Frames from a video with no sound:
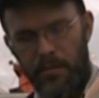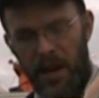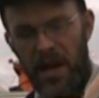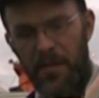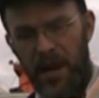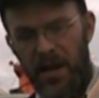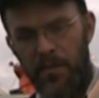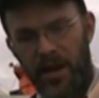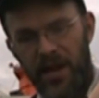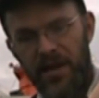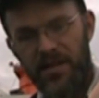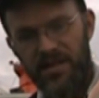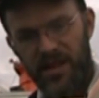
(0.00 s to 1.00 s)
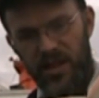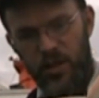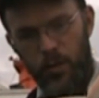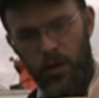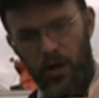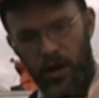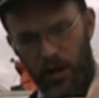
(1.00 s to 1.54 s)
Many men made
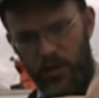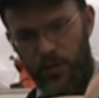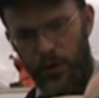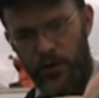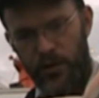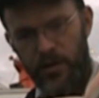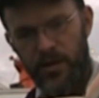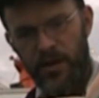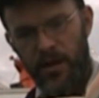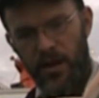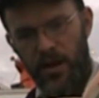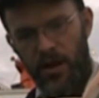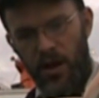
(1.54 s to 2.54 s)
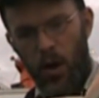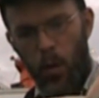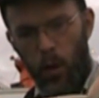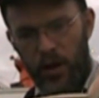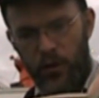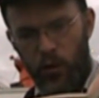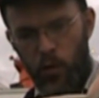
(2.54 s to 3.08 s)
essential contributions.
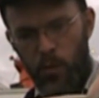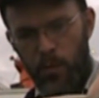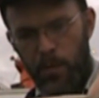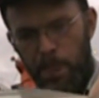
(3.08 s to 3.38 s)
One group,